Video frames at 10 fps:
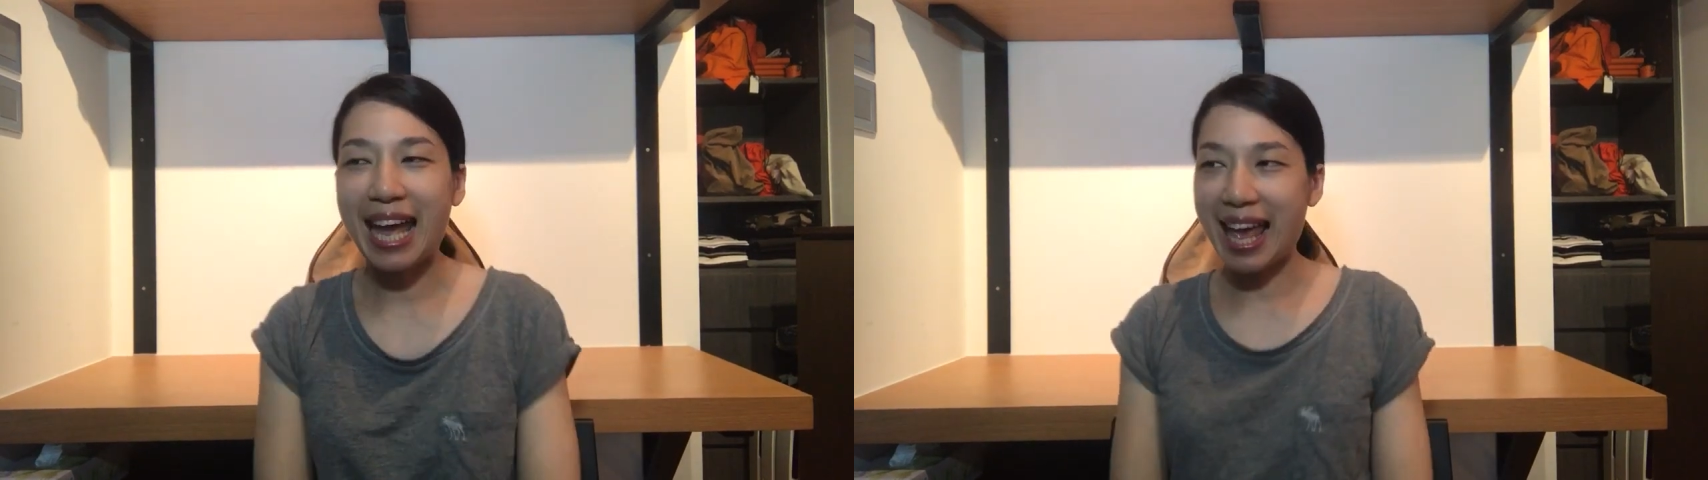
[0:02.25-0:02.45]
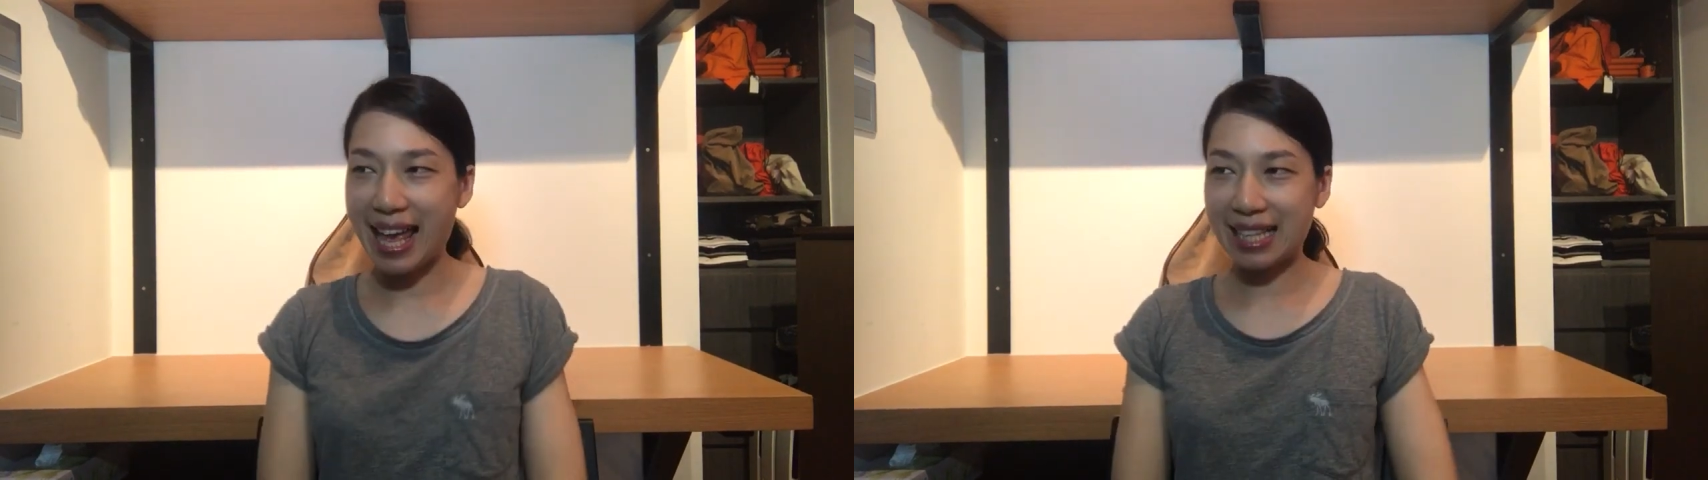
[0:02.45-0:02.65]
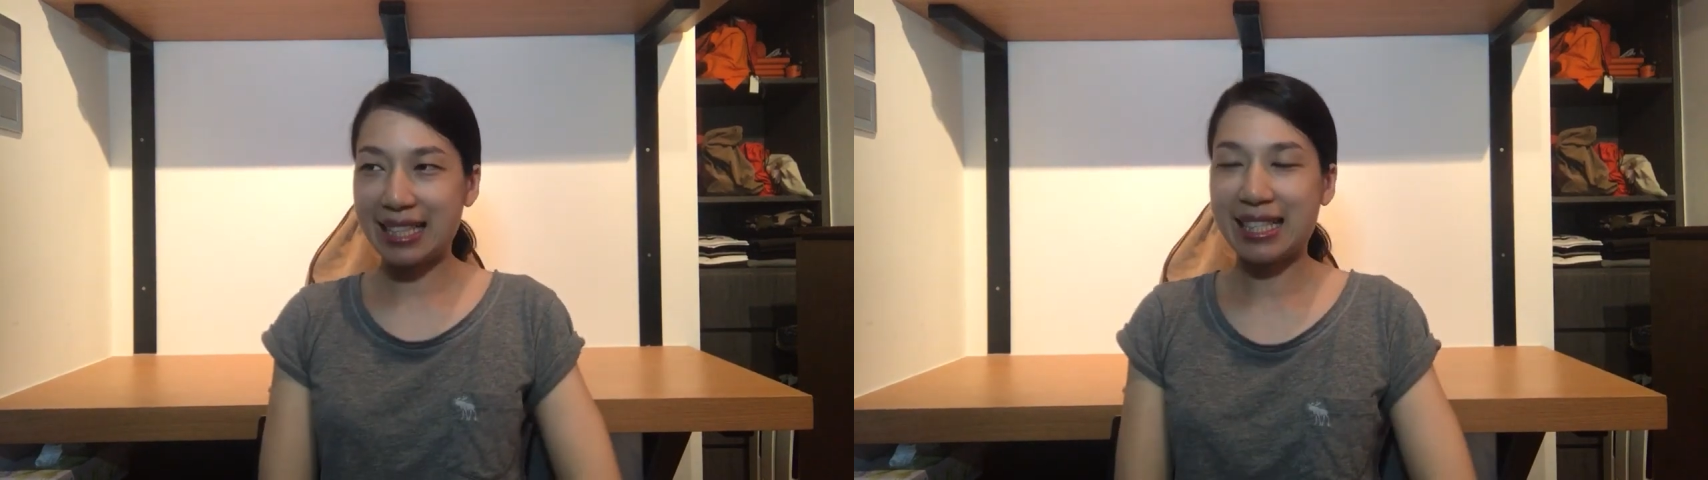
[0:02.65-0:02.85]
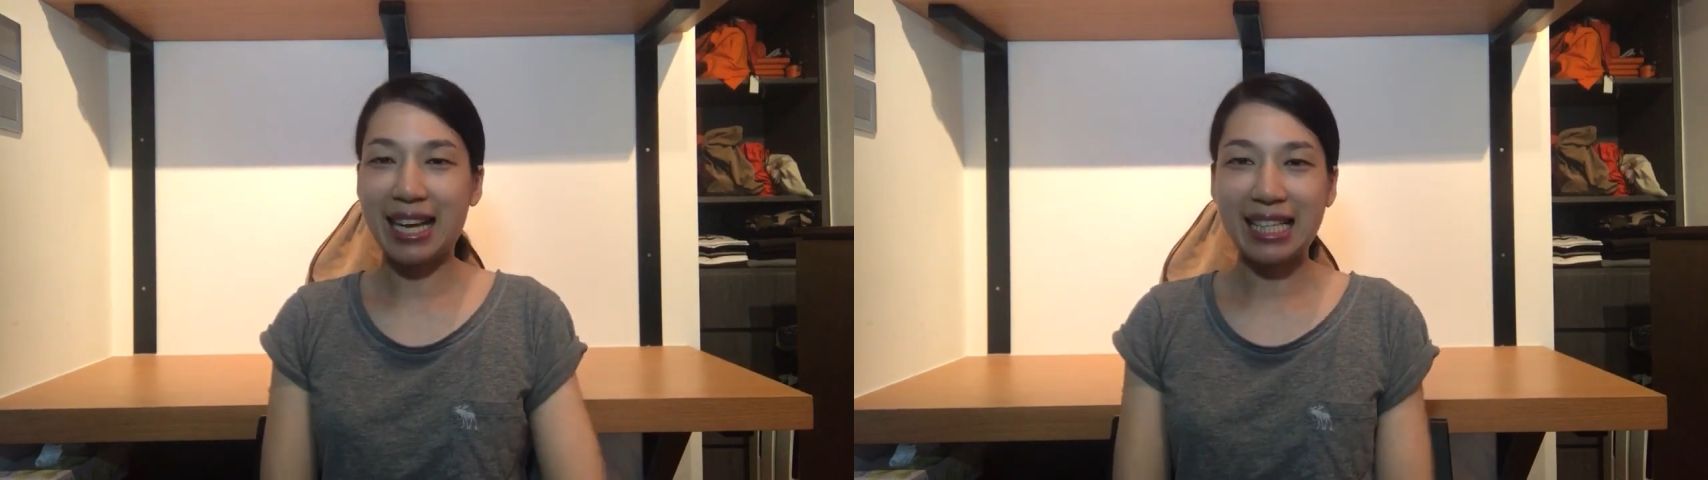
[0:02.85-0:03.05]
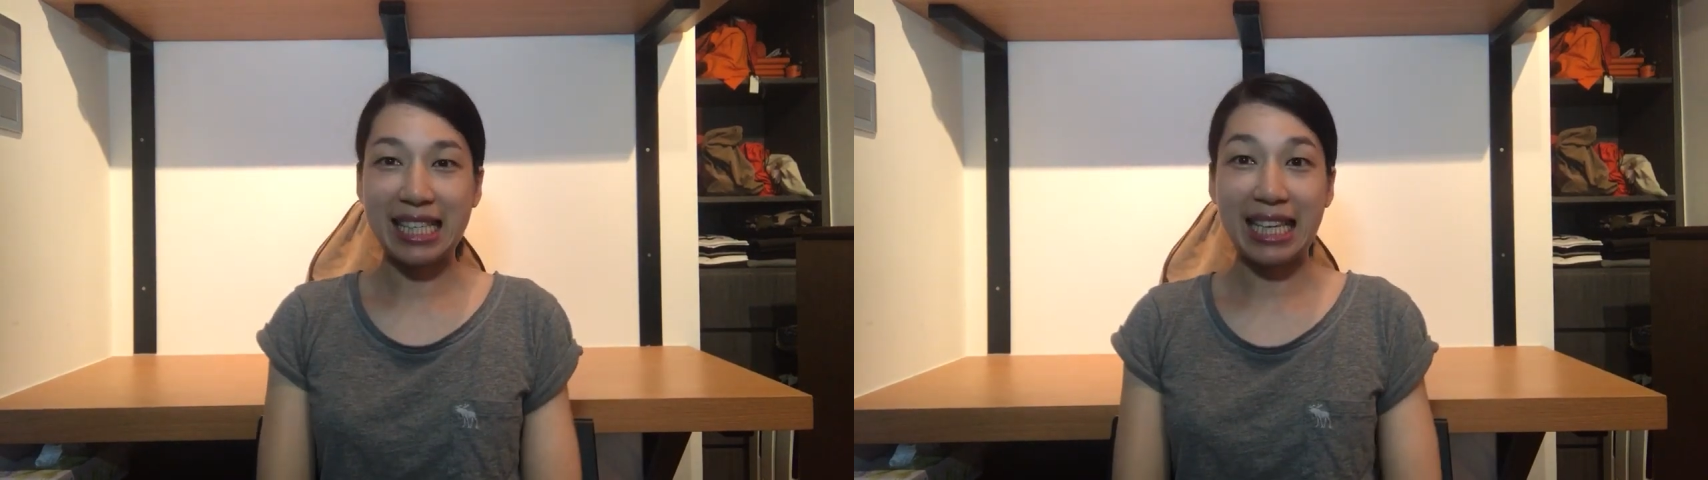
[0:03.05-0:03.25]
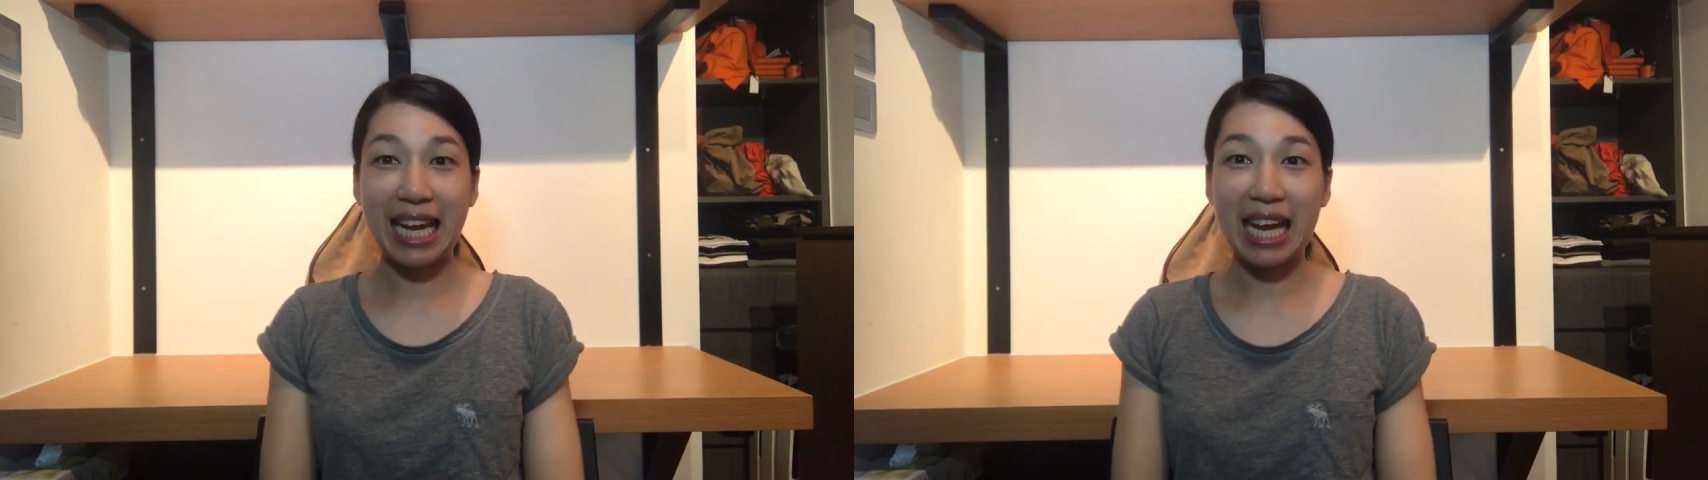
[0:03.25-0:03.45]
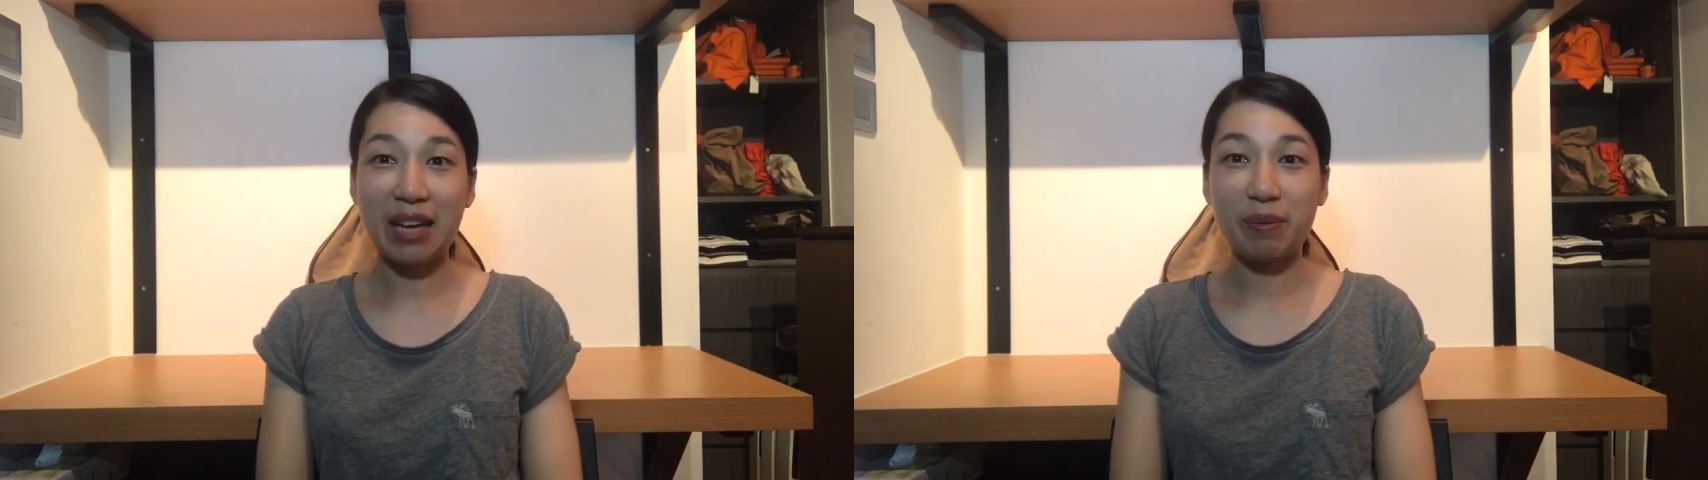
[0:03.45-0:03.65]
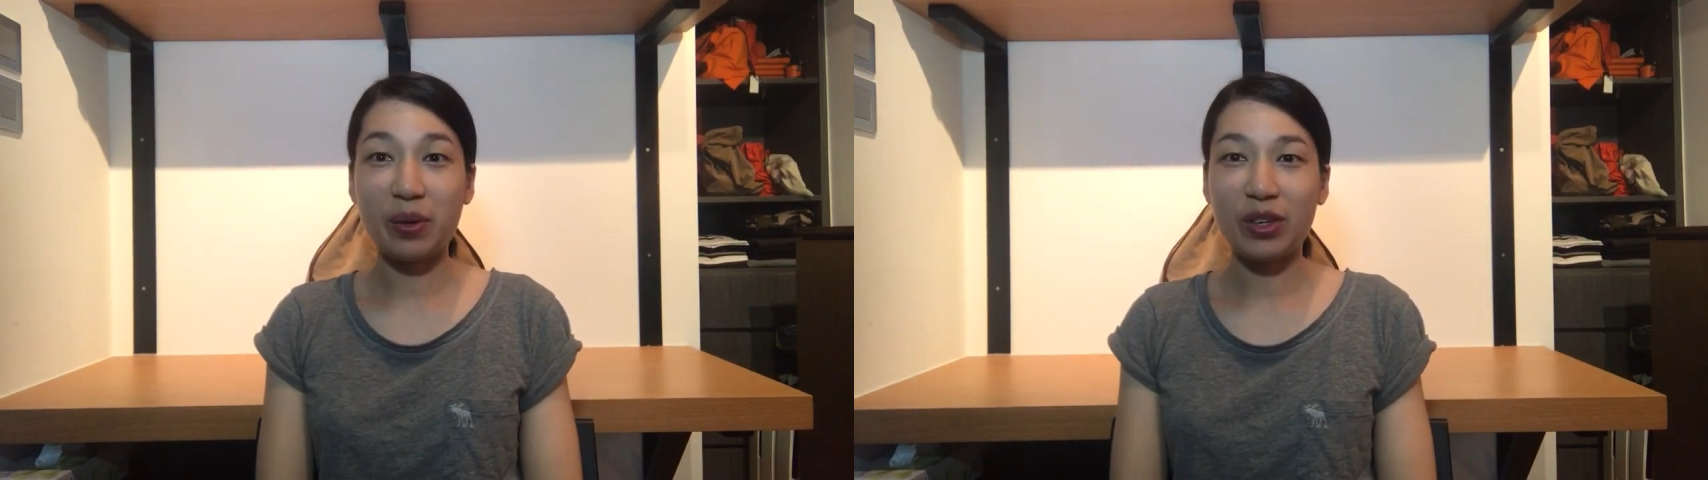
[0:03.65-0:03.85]
and today
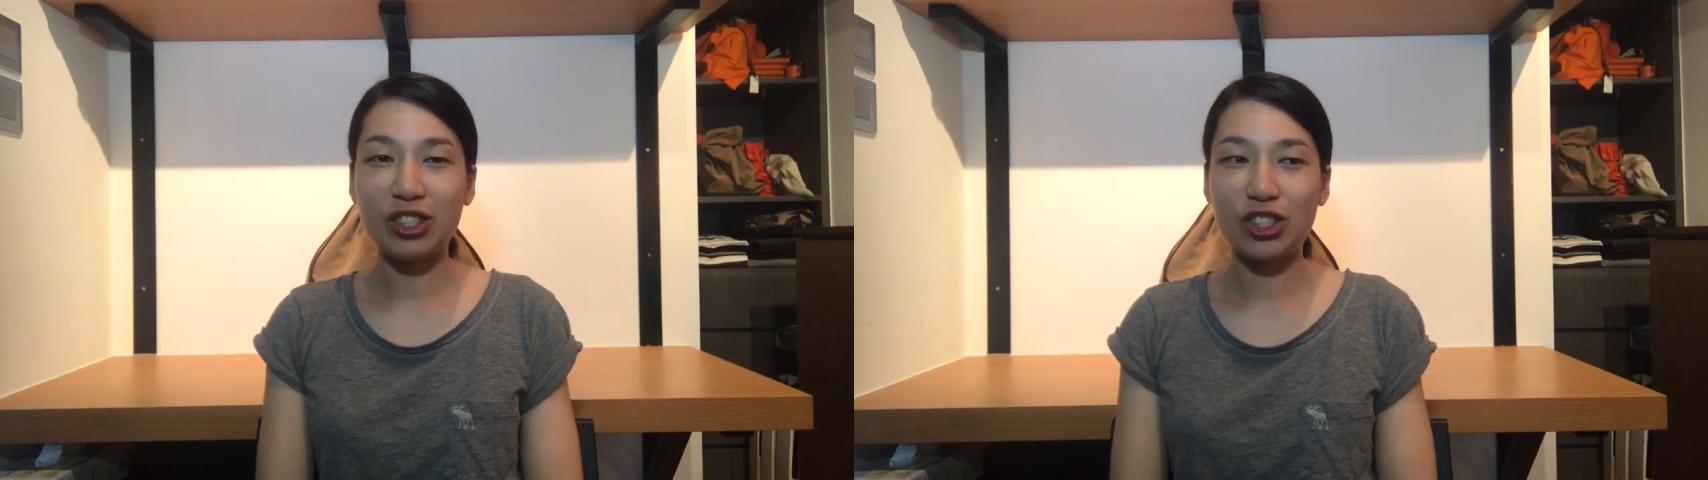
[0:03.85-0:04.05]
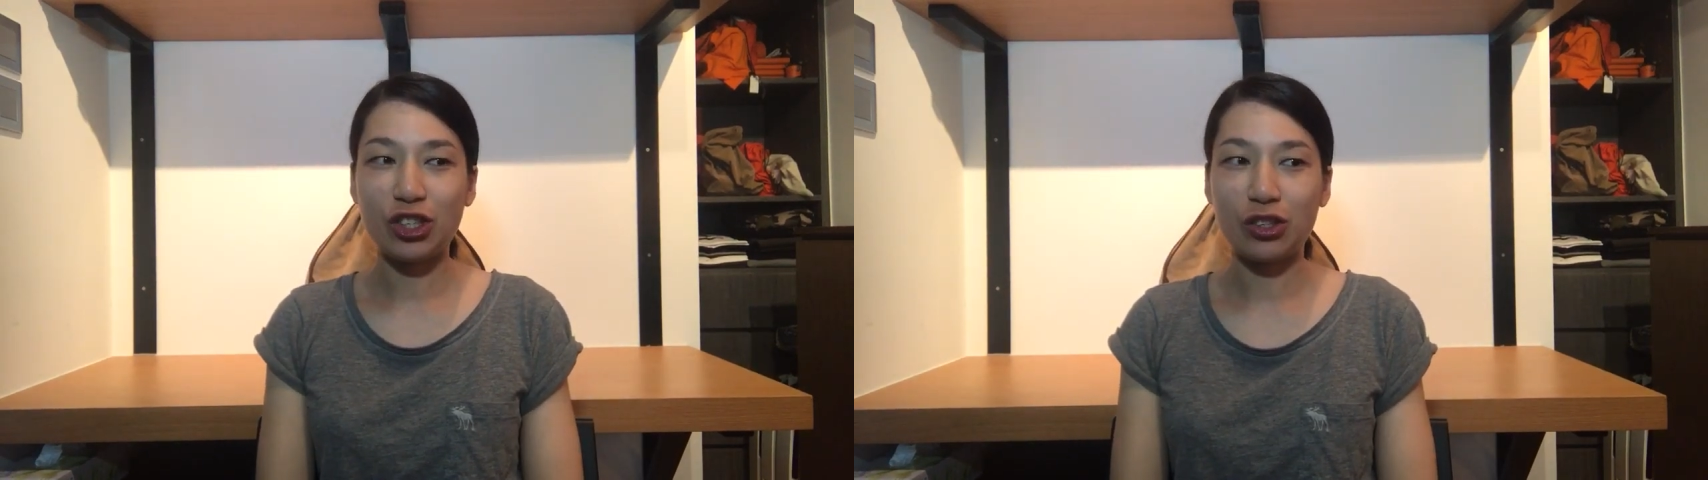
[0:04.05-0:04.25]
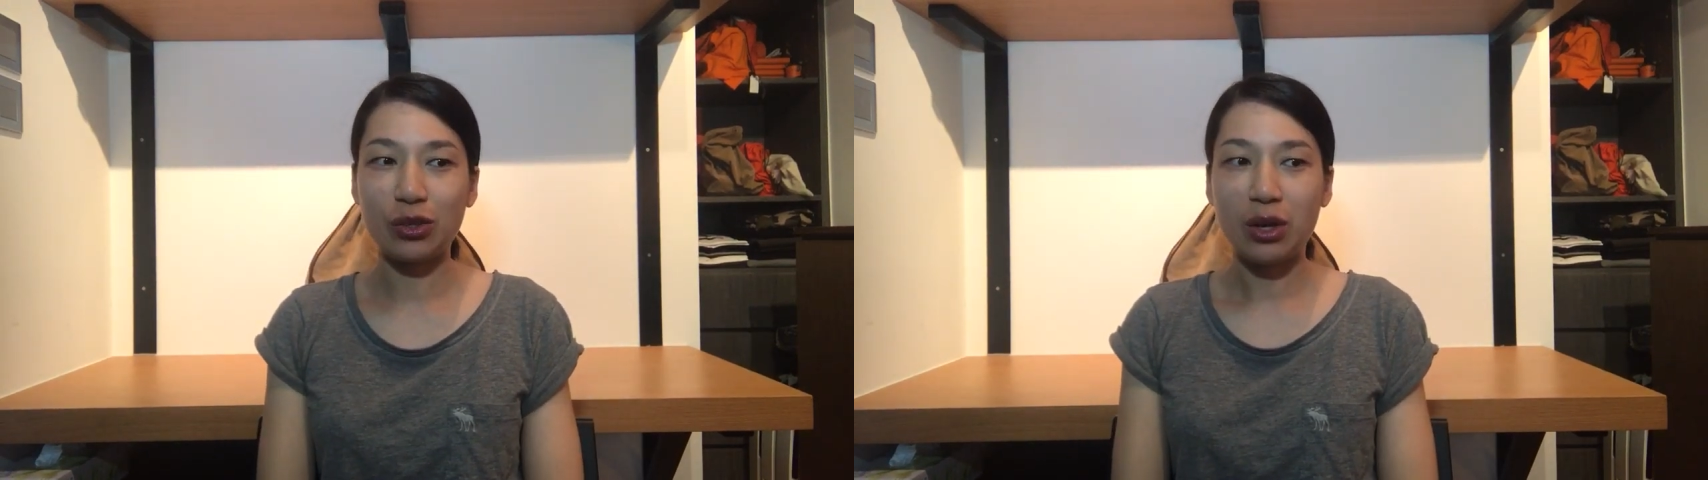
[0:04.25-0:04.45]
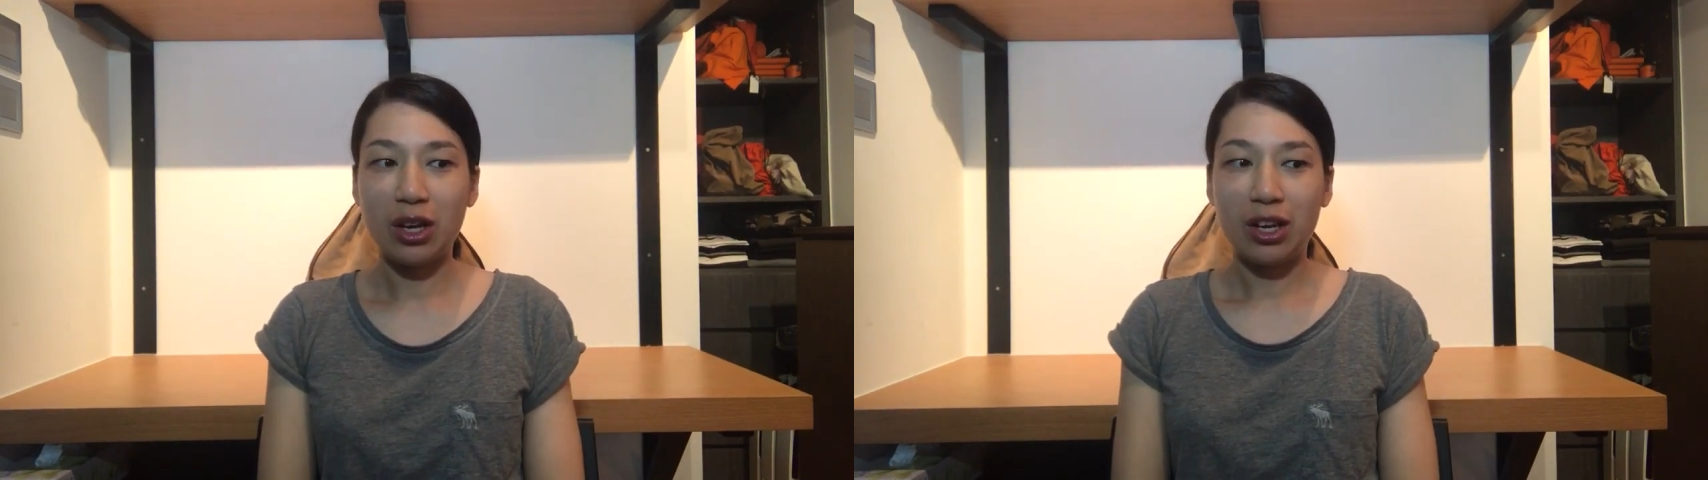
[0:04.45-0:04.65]
I'm going to